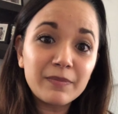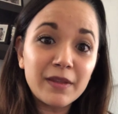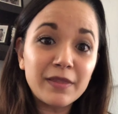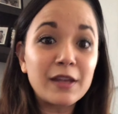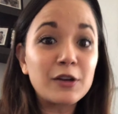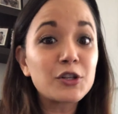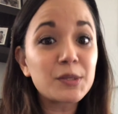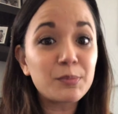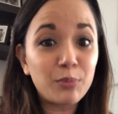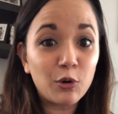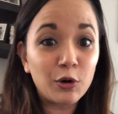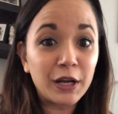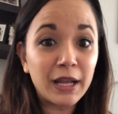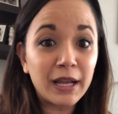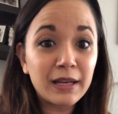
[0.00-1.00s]
that they're
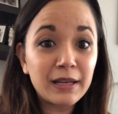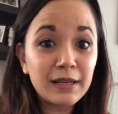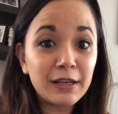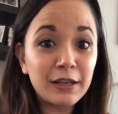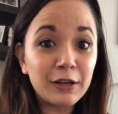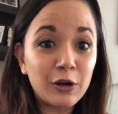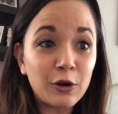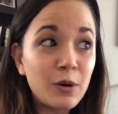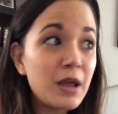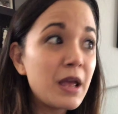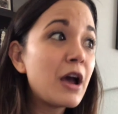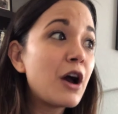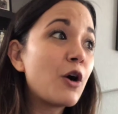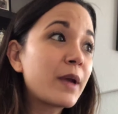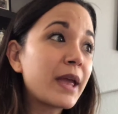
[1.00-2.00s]
supporting.
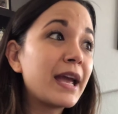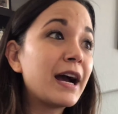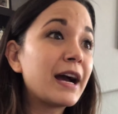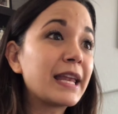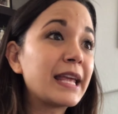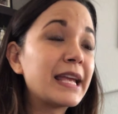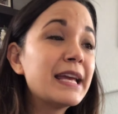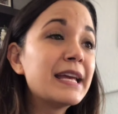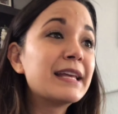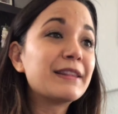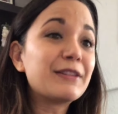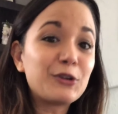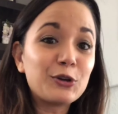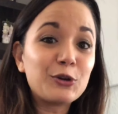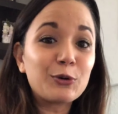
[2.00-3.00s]
Okay, honey,
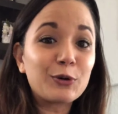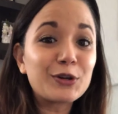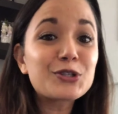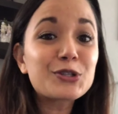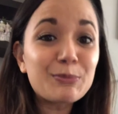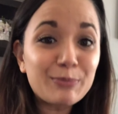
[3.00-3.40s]
your Nordstrom